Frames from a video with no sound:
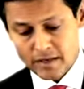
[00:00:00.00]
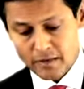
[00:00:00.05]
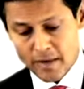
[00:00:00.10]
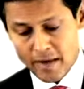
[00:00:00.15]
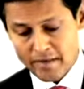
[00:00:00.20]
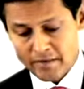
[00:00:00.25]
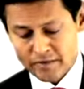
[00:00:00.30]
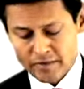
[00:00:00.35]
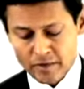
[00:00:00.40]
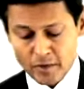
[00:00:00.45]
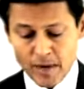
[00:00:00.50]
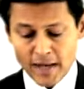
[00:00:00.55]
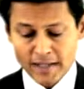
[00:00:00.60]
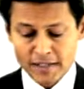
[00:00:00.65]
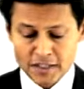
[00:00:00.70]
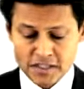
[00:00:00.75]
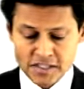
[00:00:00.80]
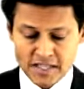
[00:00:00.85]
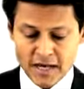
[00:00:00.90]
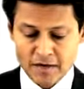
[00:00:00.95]
We have a few
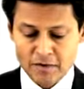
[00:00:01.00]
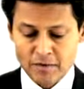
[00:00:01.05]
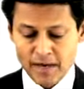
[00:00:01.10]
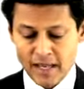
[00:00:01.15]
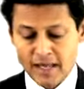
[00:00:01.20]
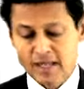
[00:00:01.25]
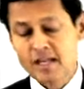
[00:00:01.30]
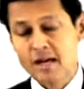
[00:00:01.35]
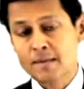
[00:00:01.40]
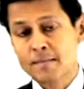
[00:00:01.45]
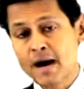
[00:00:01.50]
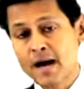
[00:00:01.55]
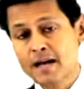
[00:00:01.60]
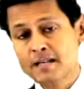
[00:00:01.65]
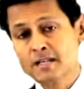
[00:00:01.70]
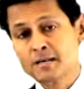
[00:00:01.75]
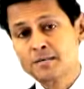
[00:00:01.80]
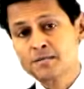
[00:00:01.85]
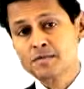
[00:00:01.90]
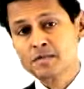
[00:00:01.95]
other sundry income
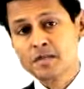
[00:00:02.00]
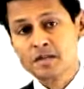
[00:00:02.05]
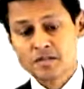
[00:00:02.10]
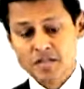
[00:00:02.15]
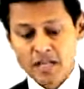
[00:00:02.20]
items.